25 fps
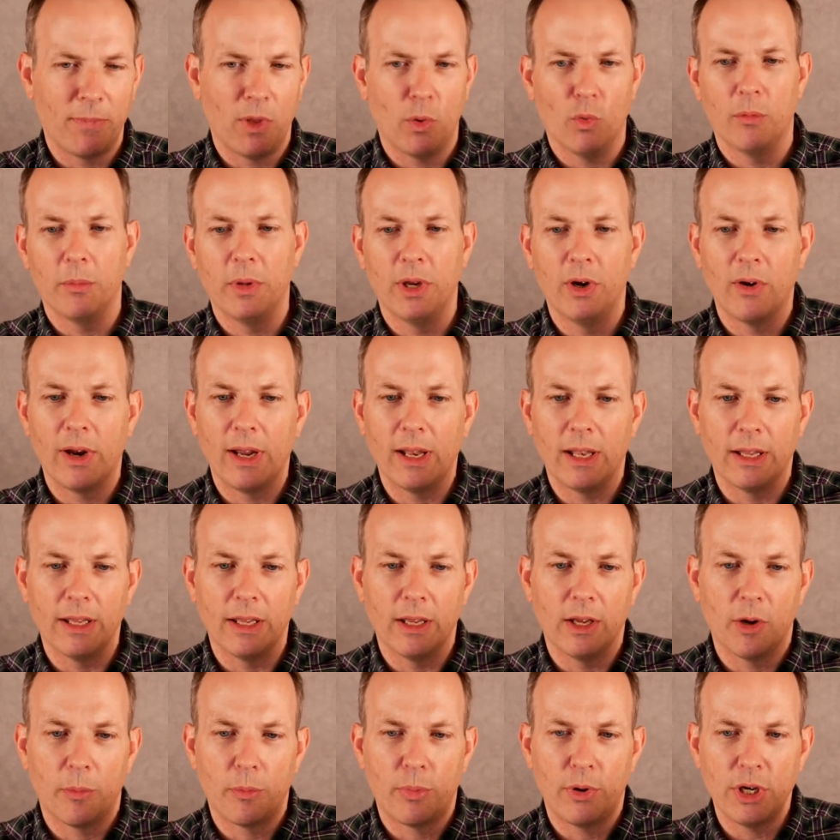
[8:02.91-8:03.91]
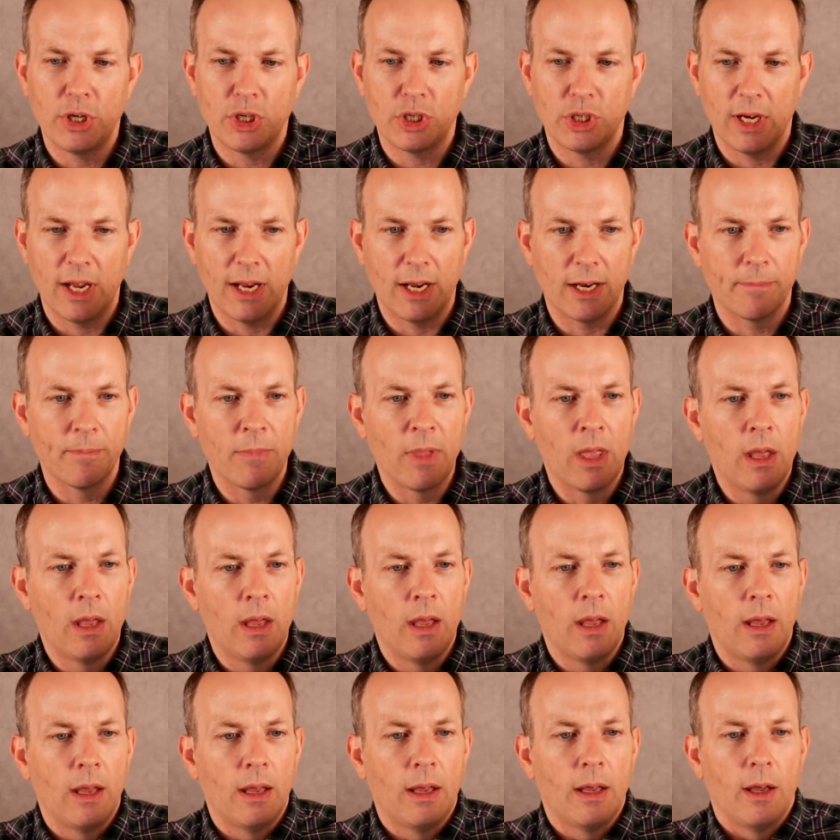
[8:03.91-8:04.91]
It would be greatly appreciated.
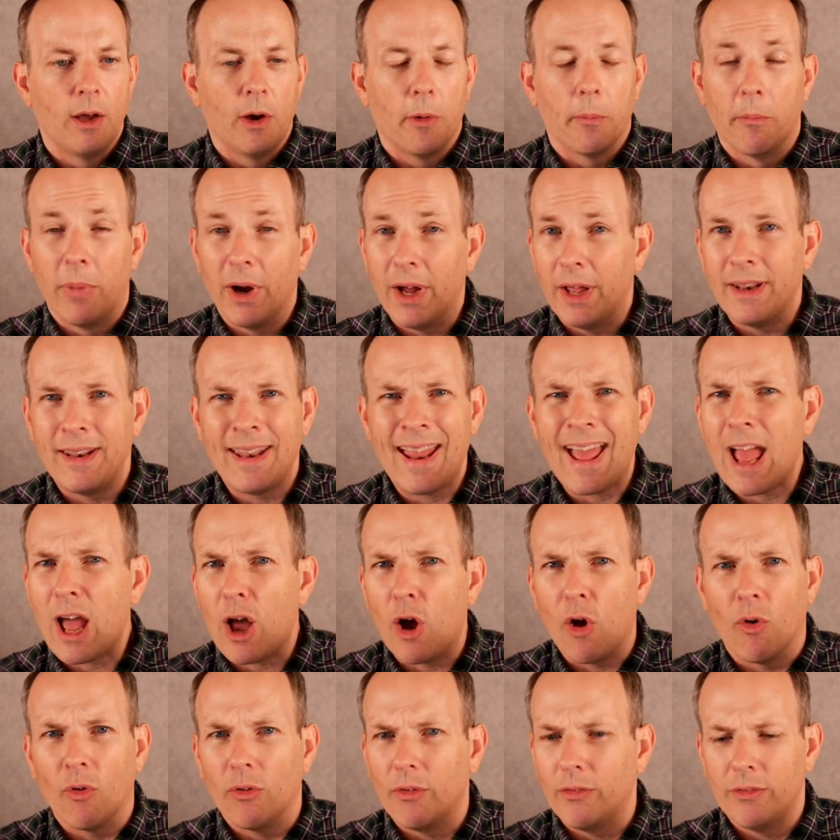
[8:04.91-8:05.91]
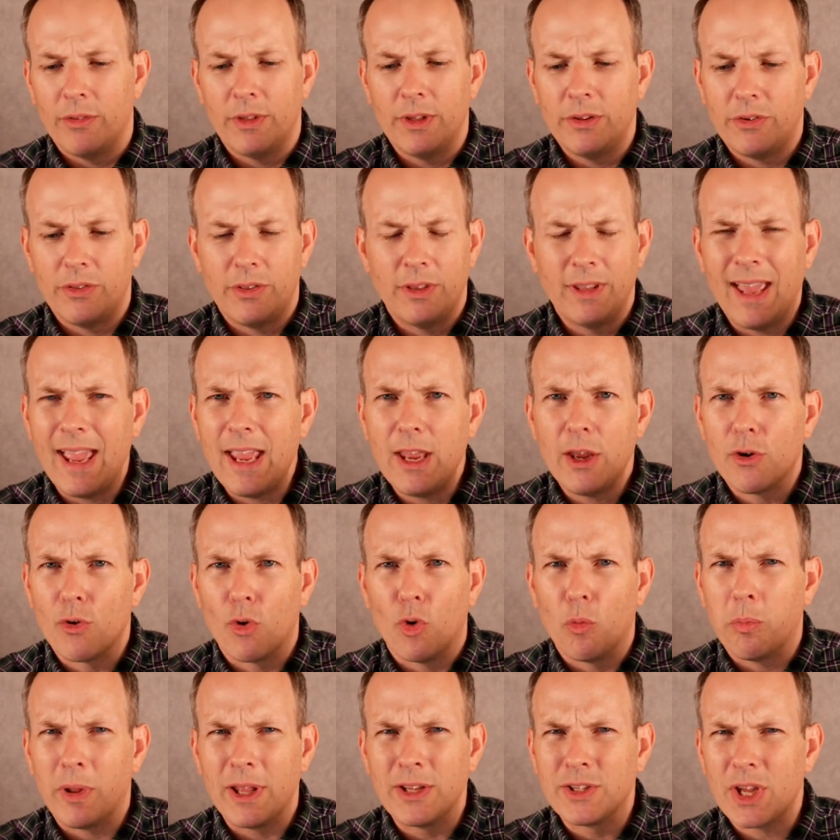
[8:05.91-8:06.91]
But now this, the
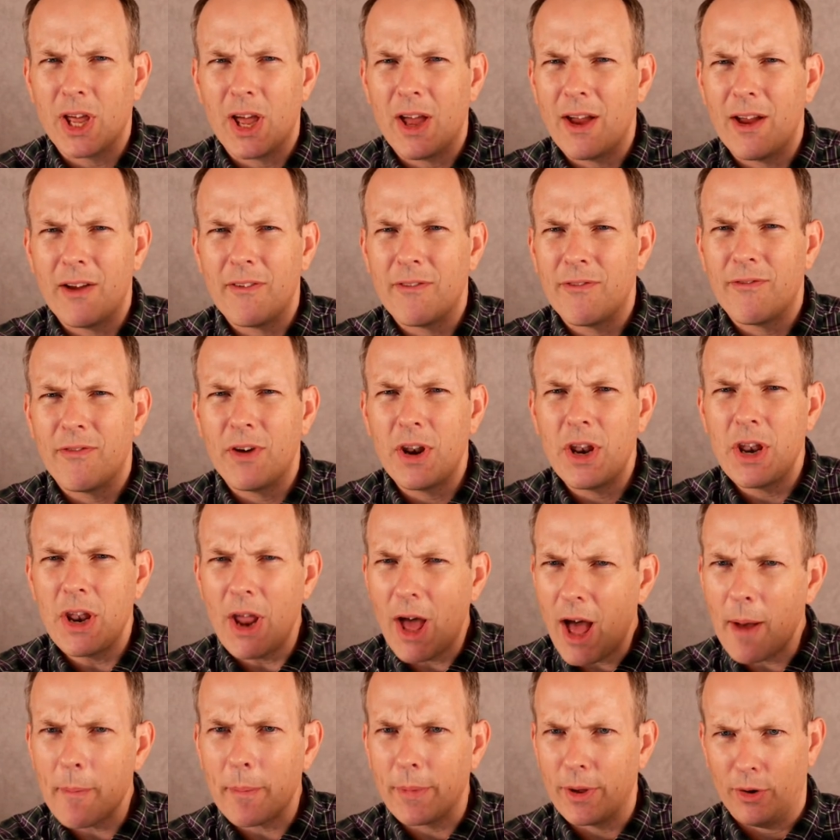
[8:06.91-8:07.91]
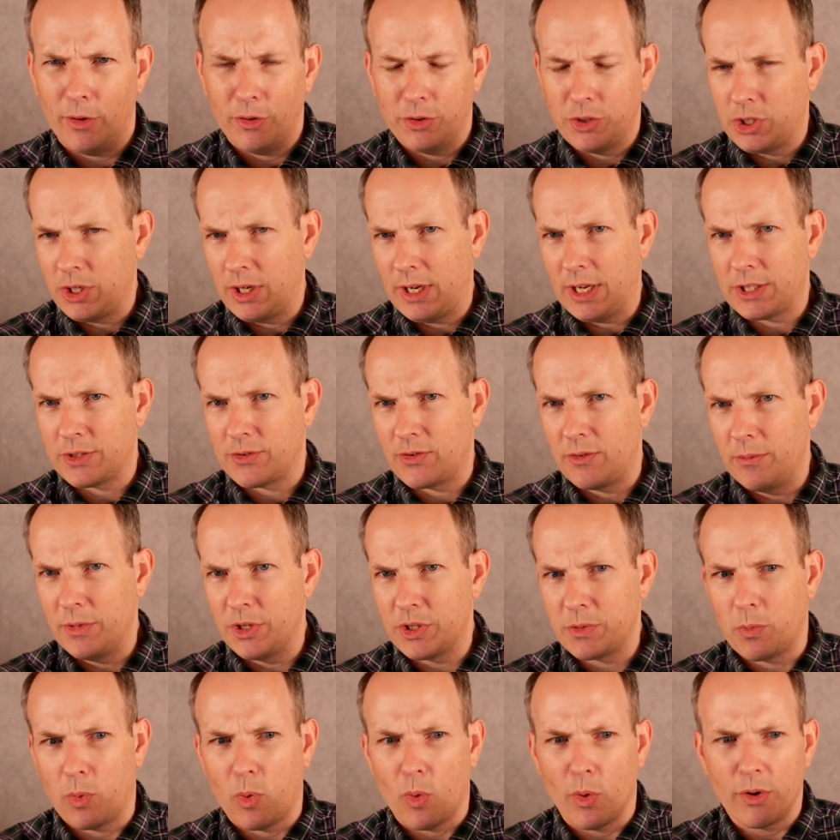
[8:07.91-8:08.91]
eight-year-old plays phenomenal chess from
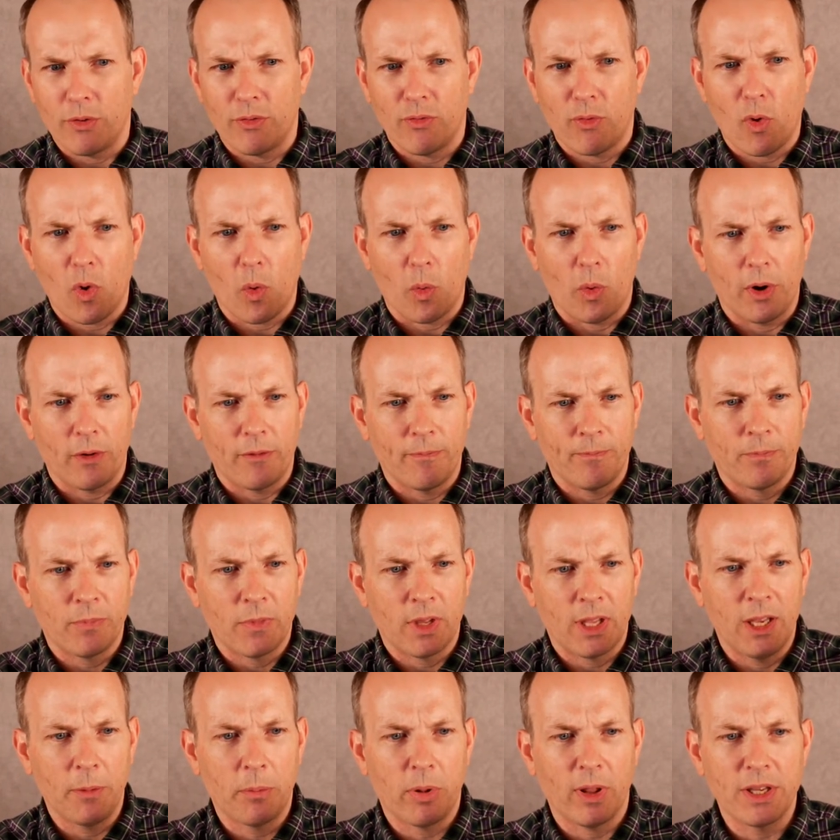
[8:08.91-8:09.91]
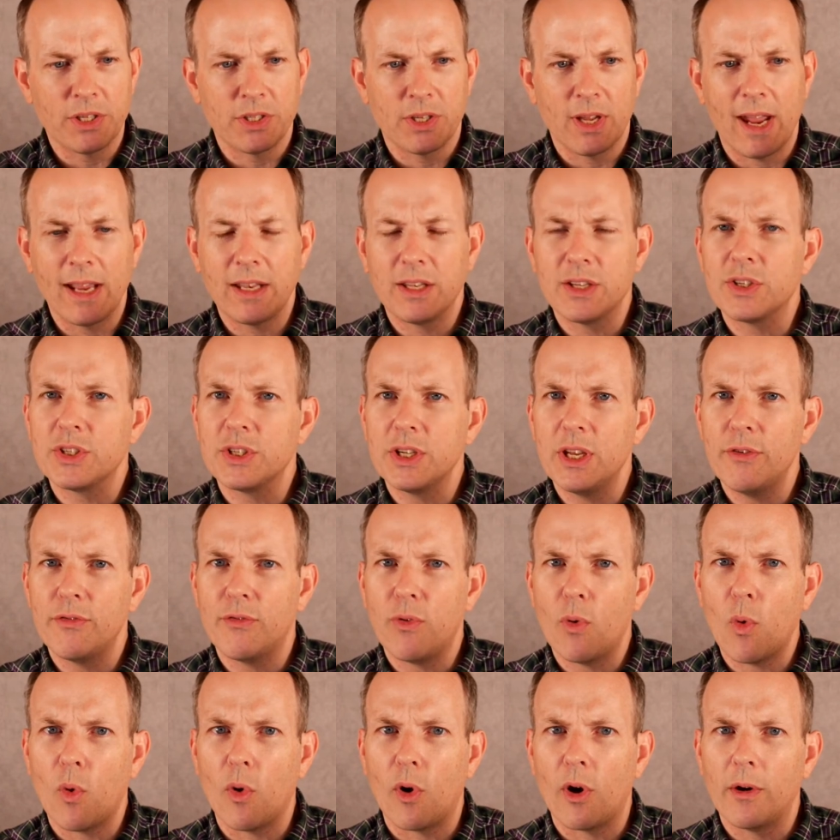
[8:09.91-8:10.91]
this point forward. He plays knight to c
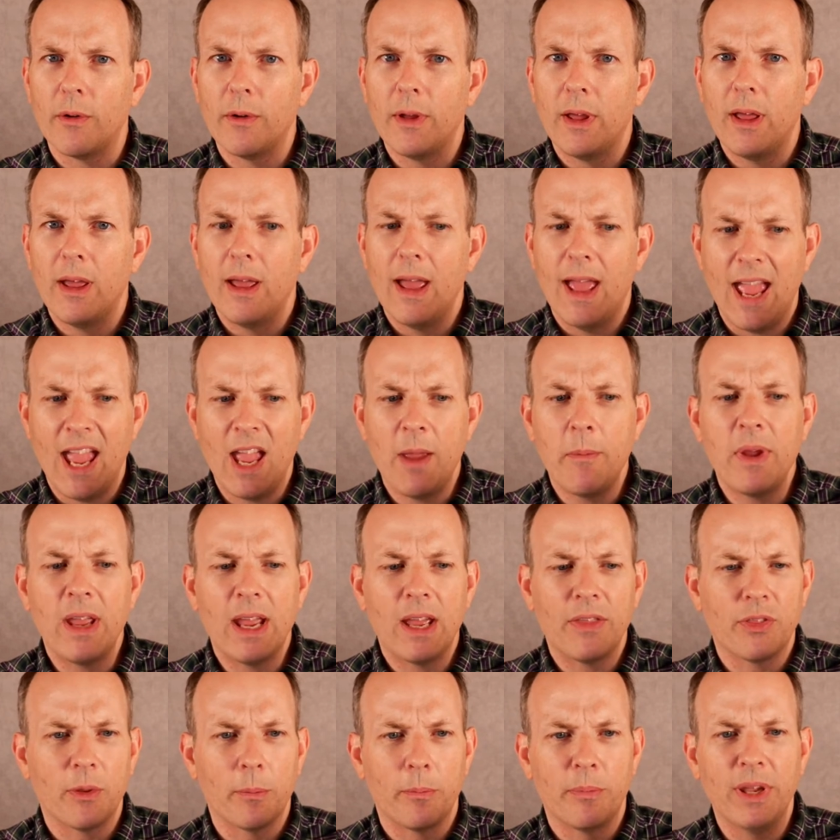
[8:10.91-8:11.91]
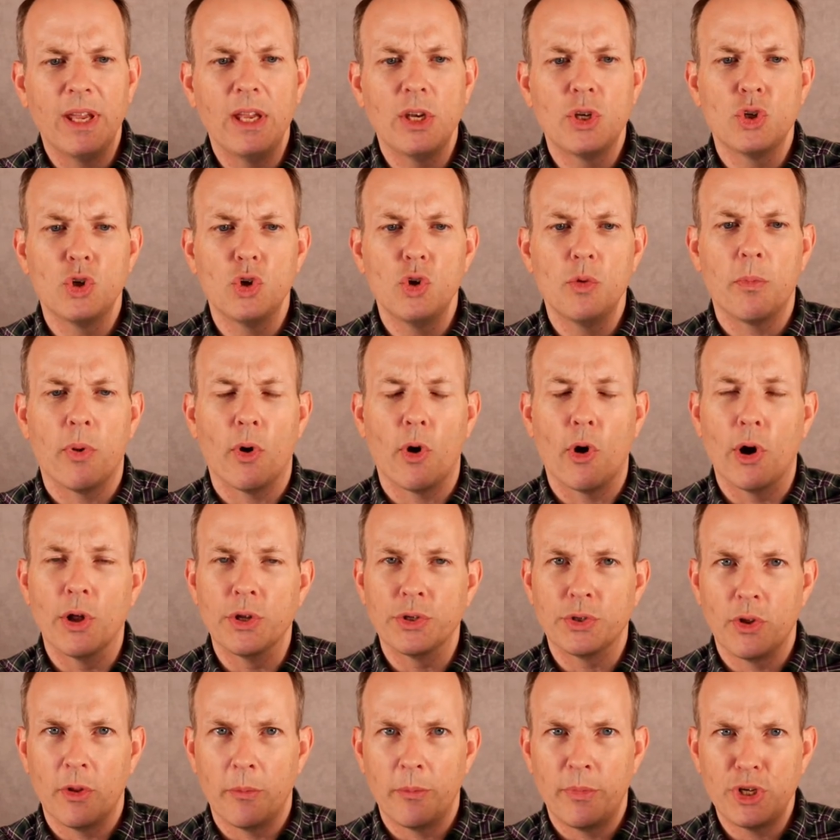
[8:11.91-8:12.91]
four, aiming at the b two pawn.
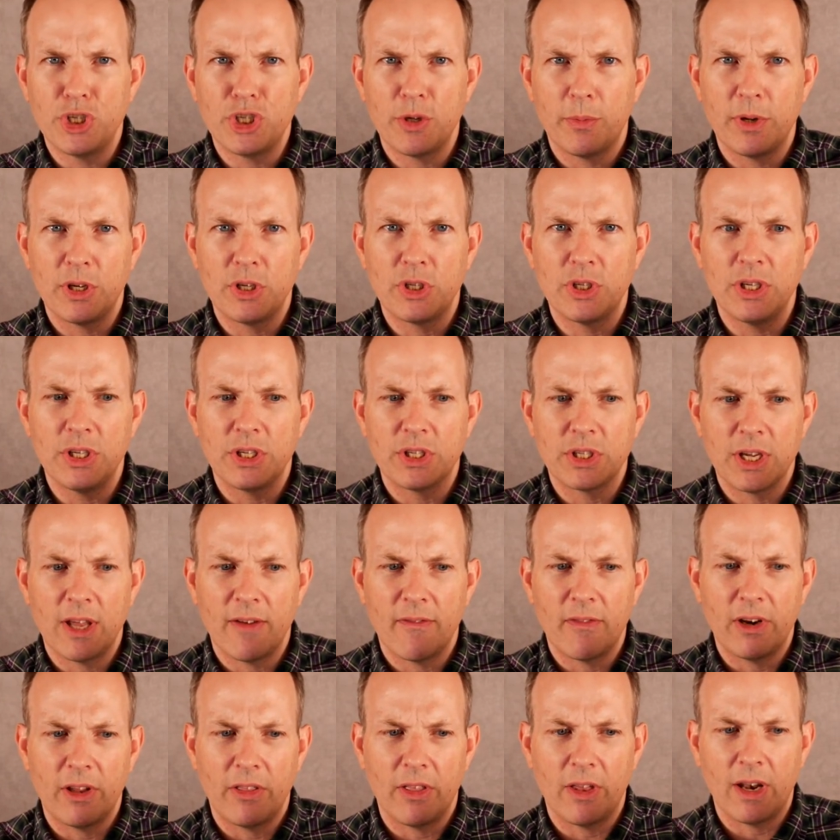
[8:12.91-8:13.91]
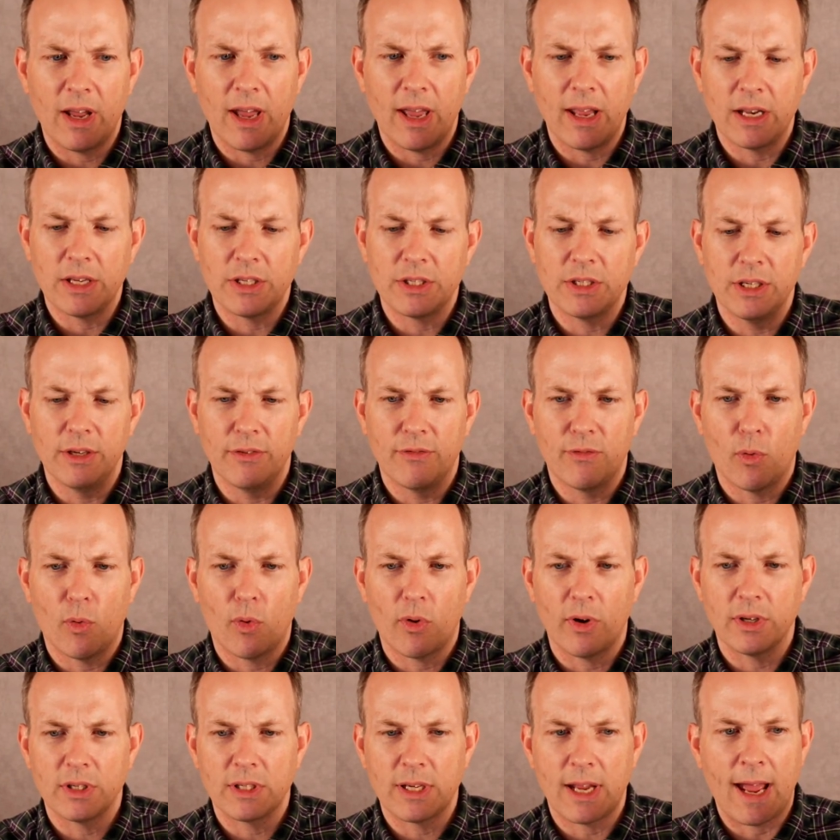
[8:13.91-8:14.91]
So the bishop at g seven and the knight at c
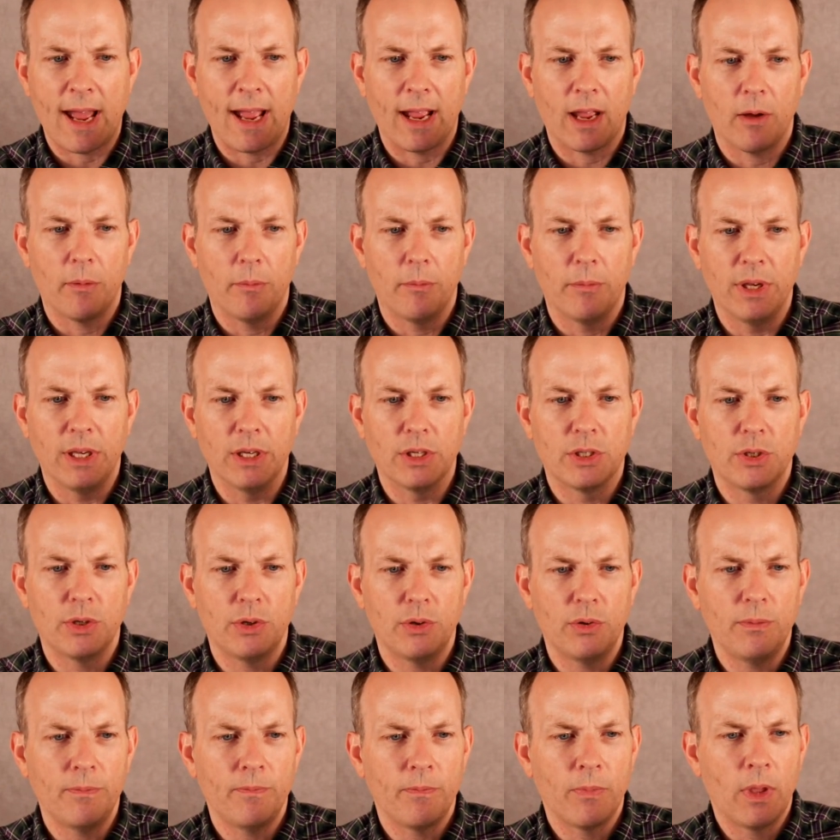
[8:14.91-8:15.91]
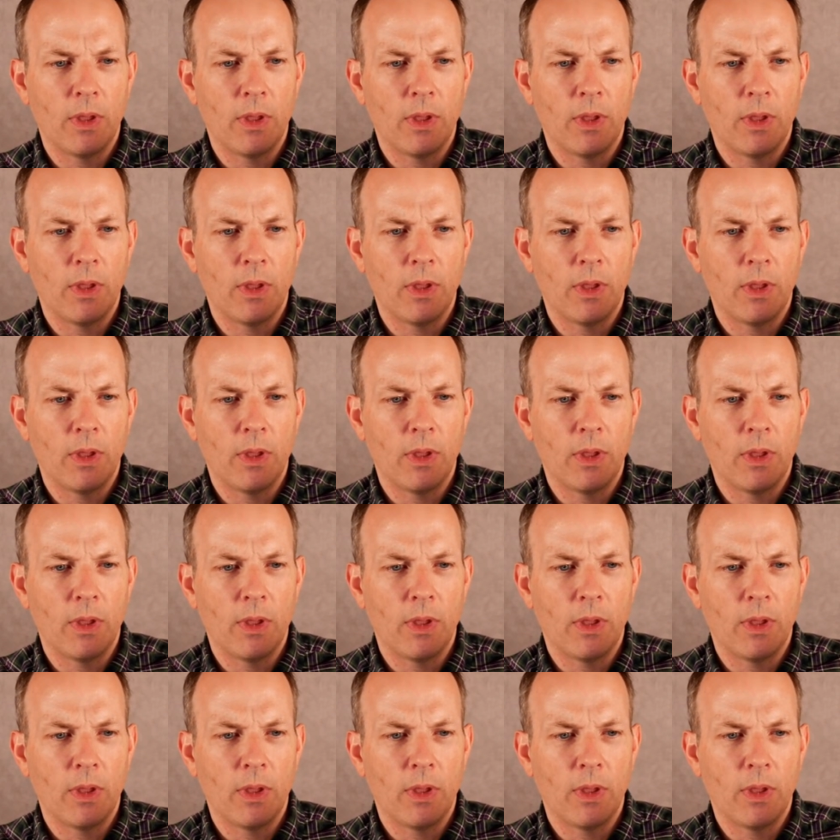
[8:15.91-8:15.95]
four attack b two.